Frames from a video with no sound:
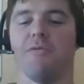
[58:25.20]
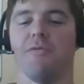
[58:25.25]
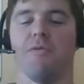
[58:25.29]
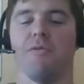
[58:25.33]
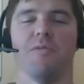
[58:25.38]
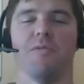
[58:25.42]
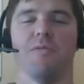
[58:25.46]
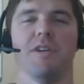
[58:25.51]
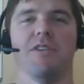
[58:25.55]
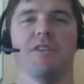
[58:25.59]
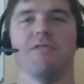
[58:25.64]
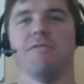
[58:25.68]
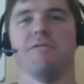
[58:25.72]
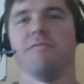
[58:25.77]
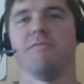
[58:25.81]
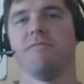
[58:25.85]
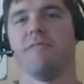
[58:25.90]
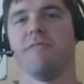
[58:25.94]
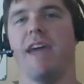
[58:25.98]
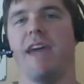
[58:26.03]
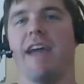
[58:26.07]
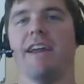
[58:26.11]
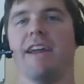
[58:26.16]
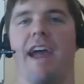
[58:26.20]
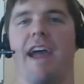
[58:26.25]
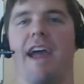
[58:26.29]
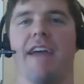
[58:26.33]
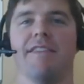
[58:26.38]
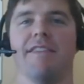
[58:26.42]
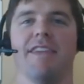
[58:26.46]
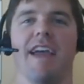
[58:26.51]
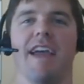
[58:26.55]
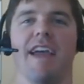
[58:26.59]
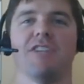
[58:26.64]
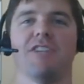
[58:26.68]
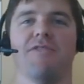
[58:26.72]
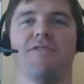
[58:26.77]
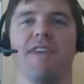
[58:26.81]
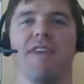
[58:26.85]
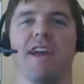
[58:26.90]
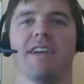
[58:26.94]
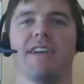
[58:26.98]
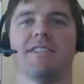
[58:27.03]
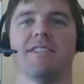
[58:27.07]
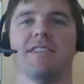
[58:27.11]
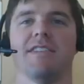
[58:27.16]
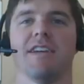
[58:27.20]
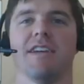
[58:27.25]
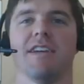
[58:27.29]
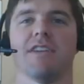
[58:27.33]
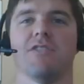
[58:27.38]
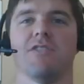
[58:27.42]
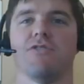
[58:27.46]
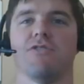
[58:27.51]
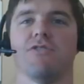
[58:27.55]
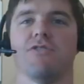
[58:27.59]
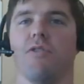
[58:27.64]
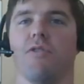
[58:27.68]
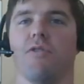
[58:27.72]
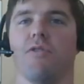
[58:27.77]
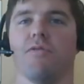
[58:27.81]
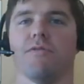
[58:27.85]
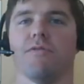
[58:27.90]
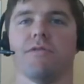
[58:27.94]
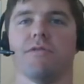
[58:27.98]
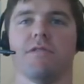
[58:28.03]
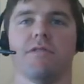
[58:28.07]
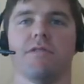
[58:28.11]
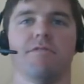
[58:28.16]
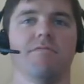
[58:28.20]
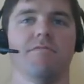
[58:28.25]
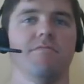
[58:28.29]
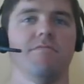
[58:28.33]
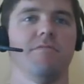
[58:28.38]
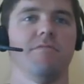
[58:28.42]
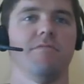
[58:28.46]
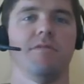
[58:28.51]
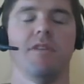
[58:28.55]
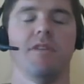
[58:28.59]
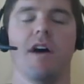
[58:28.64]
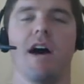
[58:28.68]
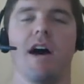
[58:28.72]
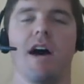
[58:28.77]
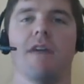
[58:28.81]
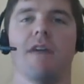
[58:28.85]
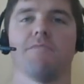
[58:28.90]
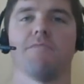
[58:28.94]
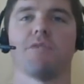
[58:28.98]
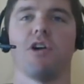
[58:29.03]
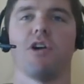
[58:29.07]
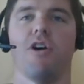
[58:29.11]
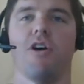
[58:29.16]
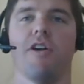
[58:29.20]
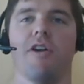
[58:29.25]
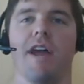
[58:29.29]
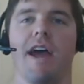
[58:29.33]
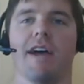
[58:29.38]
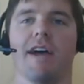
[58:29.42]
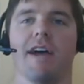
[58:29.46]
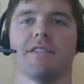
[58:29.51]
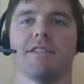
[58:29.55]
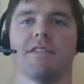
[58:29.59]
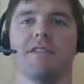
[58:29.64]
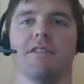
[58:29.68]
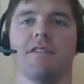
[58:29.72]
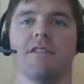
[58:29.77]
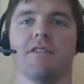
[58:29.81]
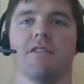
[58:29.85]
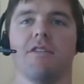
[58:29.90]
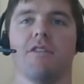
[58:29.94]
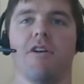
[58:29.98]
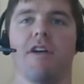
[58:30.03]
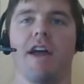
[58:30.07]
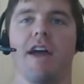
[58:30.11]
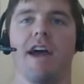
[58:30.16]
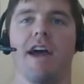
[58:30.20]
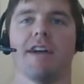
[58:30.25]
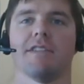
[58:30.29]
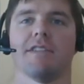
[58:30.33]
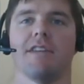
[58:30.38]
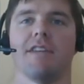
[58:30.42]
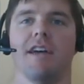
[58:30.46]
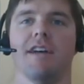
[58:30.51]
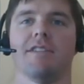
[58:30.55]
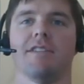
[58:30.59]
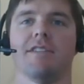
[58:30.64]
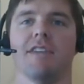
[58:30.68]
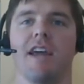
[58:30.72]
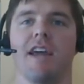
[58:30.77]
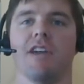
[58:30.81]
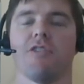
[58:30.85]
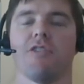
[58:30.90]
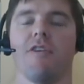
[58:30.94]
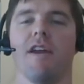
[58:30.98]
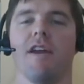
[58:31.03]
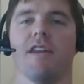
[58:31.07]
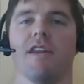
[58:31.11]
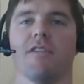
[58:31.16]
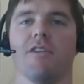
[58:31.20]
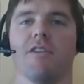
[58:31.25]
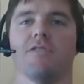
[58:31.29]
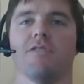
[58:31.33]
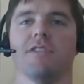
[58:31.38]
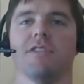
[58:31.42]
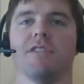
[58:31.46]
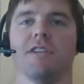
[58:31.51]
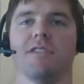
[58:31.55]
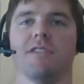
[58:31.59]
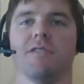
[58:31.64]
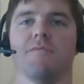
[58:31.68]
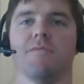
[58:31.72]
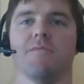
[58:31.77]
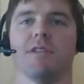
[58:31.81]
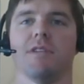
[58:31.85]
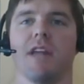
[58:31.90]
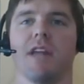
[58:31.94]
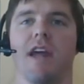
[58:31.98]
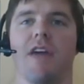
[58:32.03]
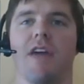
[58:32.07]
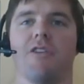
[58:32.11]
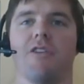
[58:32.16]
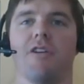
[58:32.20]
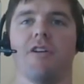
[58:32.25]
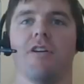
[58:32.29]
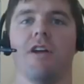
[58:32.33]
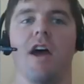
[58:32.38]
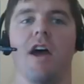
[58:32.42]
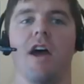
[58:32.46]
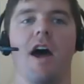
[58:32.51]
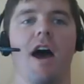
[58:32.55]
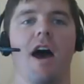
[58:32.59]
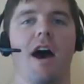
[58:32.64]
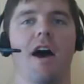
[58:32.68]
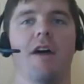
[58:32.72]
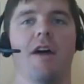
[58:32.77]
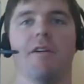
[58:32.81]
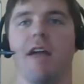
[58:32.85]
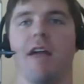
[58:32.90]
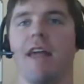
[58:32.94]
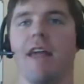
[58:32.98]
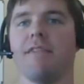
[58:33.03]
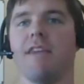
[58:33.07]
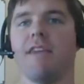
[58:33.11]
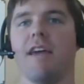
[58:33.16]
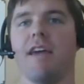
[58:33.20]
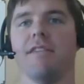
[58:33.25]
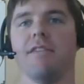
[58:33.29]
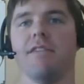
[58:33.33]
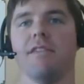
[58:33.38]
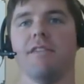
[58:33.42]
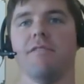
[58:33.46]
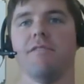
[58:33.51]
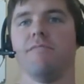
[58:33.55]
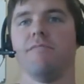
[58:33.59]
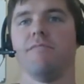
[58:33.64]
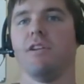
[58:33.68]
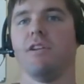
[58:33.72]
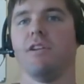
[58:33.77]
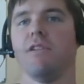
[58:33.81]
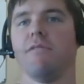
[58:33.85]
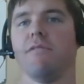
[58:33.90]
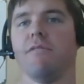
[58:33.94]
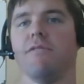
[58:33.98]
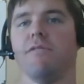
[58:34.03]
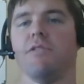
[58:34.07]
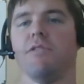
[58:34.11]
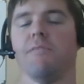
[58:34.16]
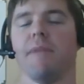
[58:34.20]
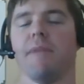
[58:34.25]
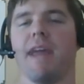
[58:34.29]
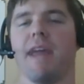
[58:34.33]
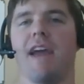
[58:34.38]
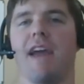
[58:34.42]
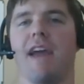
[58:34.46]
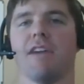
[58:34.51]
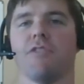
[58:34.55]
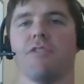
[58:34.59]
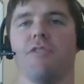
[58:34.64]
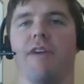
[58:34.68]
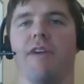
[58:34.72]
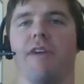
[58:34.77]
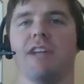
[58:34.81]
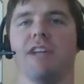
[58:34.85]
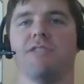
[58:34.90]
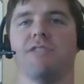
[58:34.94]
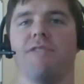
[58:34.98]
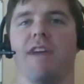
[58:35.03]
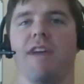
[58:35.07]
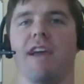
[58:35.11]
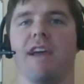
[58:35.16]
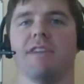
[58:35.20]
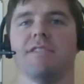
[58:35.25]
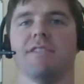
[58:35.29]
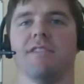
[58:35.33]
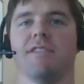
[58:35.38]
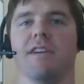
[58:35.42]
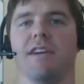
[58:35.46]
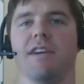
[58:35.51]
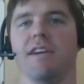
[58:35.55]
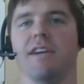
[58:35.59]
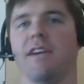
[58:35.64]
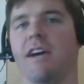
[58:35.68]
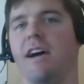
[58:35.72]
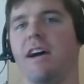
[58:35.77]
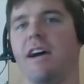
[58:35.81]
we do the HVAC controls, card access, integrating those systems together, and then the mechanical HVAC.